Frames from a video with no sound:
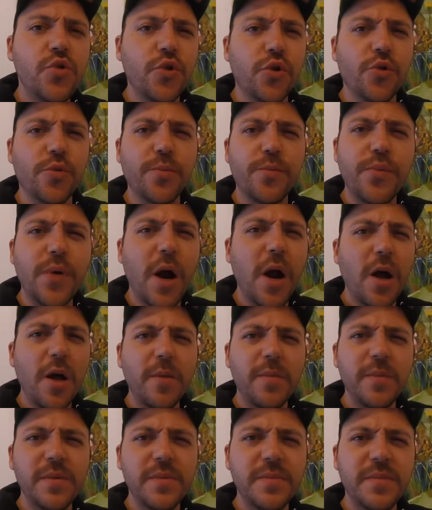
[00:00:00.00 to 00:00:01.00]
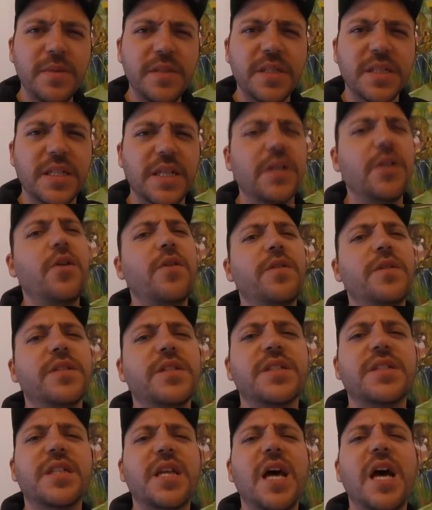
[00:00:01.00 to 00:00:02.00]
your problems and all this
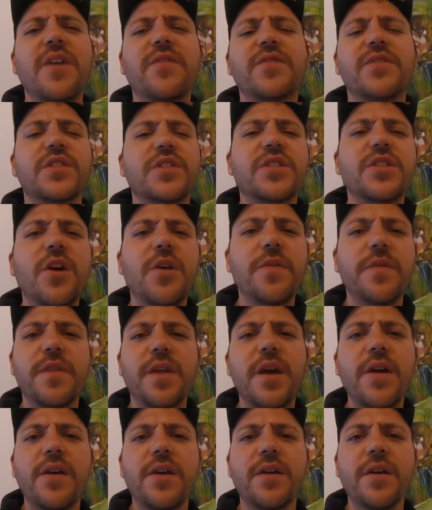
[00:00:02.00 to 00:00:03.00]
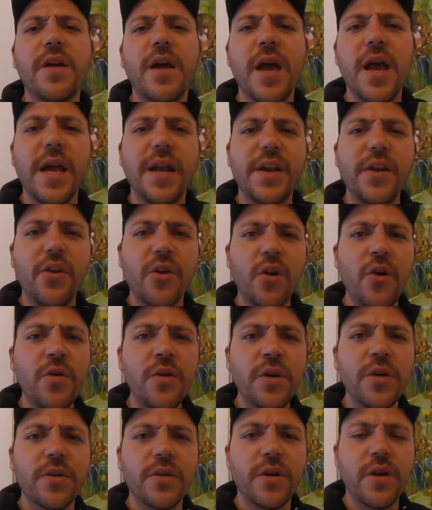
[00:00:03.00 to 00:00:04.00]
stuff is not there any
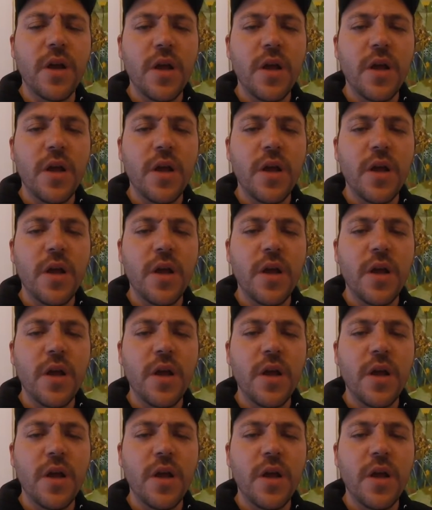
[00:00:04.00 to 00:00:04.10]
longer.